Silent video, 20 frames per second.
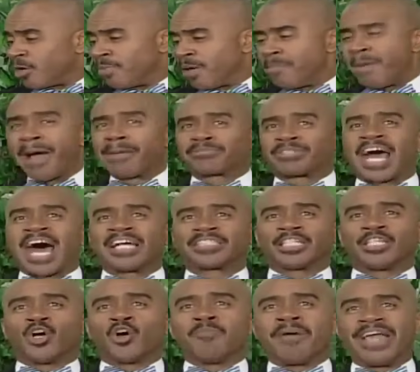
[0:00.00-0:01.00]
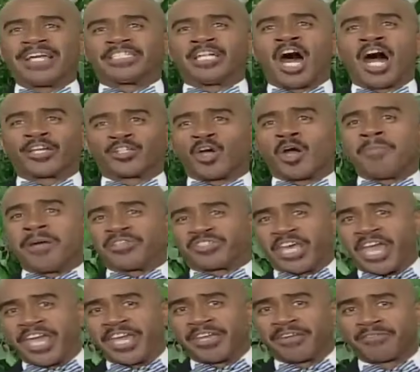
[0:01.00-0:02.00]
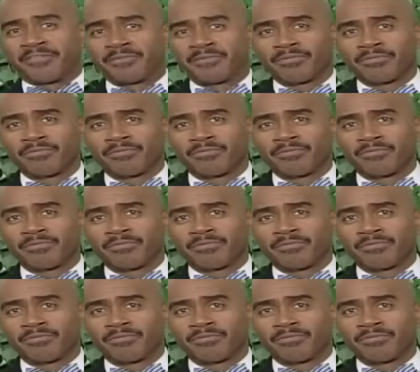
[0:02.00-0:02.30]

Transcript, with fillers: You'll be baptized and obey God, you'll be saved.